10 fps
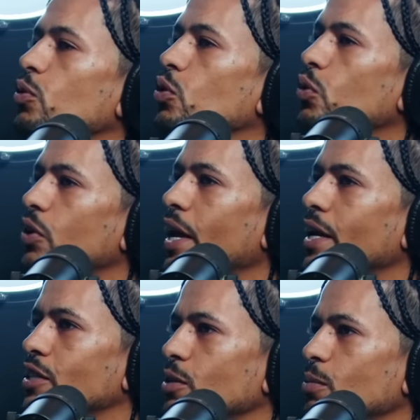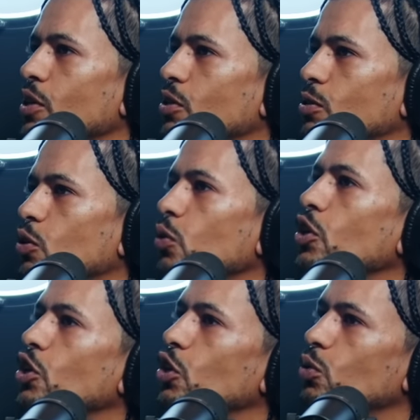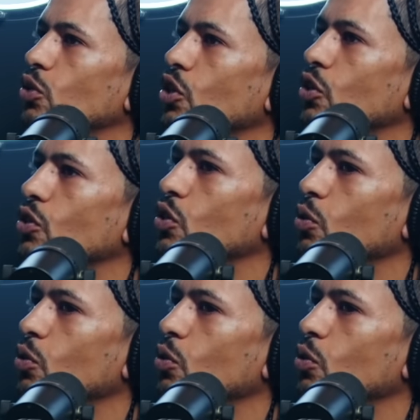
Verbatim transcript: doing that to me, God. doing U turn. So